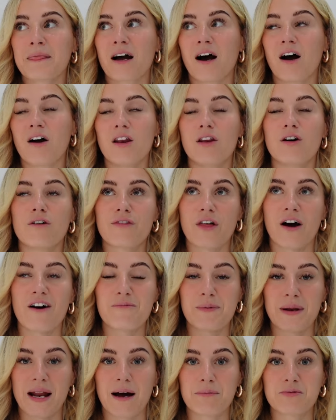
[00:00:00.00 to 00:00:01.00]
I love that
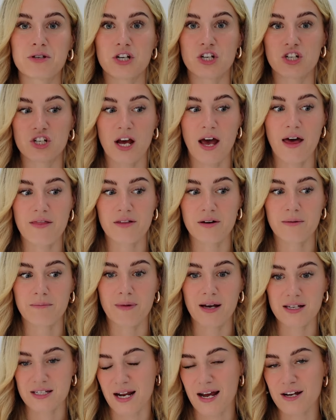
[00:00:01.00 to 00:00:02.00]
I've been able to share them
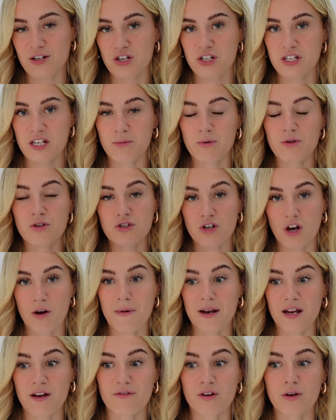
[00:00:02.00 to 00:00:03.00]
as an agency with so
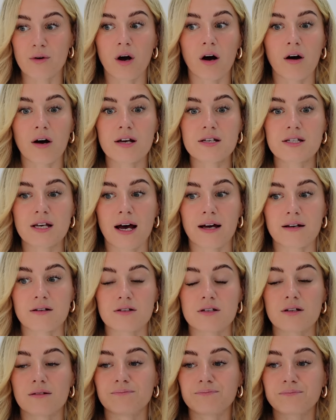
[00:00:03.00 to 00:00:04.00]
many of you guys.
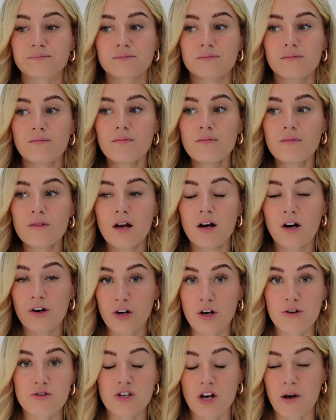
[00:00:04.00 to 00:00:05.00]
And I
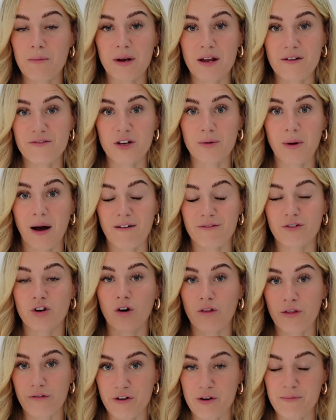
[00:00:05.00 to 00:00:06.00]
know so many of you have
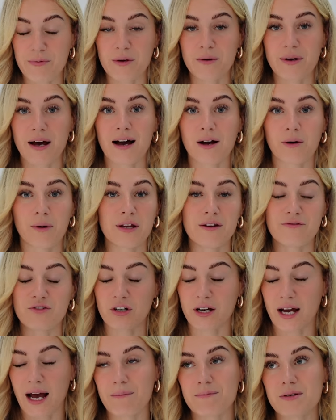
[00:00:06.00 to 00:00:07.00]
gone through BUNAC when you've
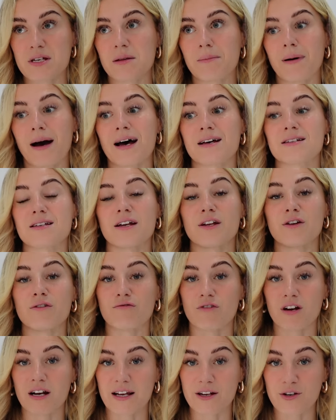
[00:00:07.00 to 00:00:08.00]
done camps in the past, and you've
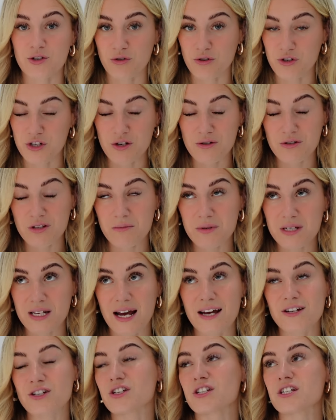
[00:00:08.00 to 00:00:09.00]
really enjoyed using them as an
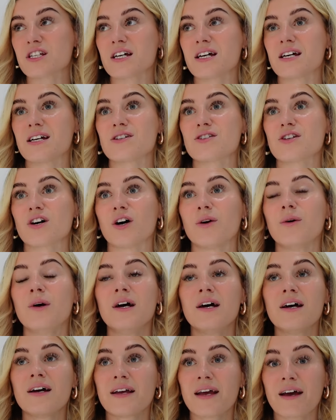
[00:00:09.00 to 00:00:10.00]
agency. So
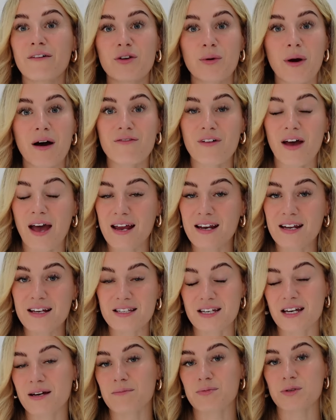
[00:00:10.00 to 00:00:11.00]
yeah, if you have any
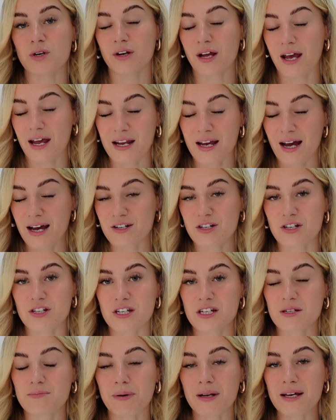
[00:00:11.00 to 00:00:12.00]
tips on any
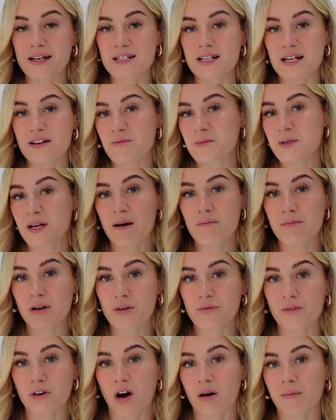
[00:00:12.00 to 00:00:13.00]
agencies, please leave them down below
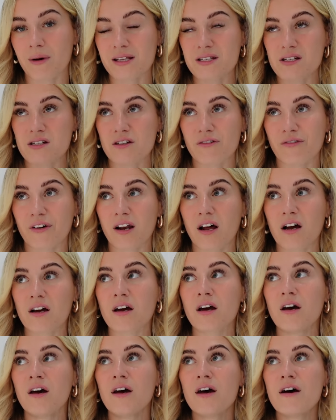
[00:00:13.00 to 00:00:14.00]
in the comments, because I feel
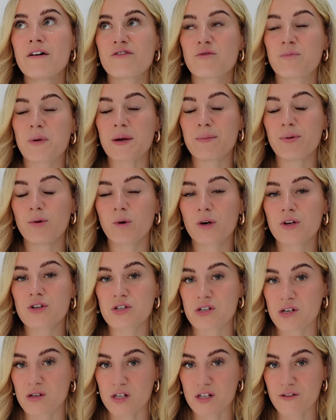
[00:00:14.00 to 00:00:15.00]
like for people wanting
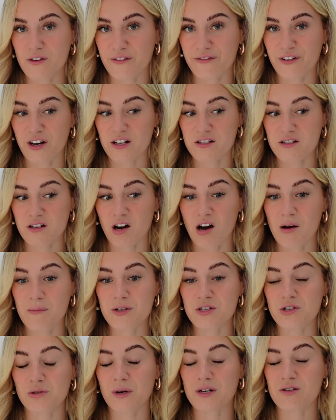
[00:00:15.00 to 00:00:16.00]
to do this for the first time,
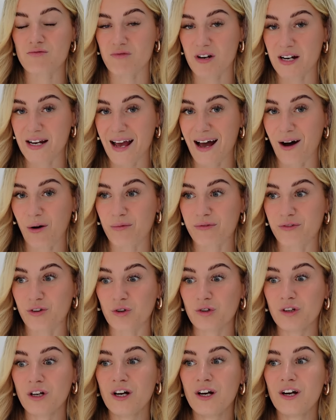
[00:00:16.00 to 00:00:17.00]
it's always really
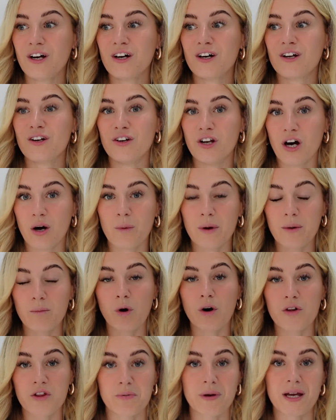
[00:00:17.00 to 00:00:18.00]
helpful knowing
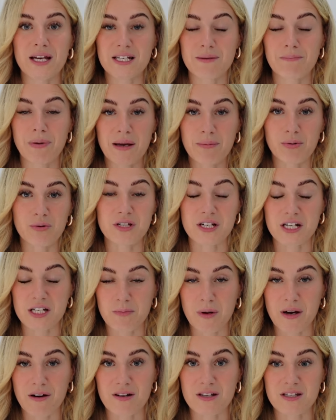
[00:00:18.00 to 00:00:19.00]
what other people's
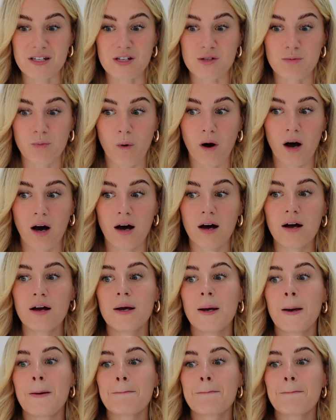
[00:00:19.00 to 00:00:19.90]
experiences were.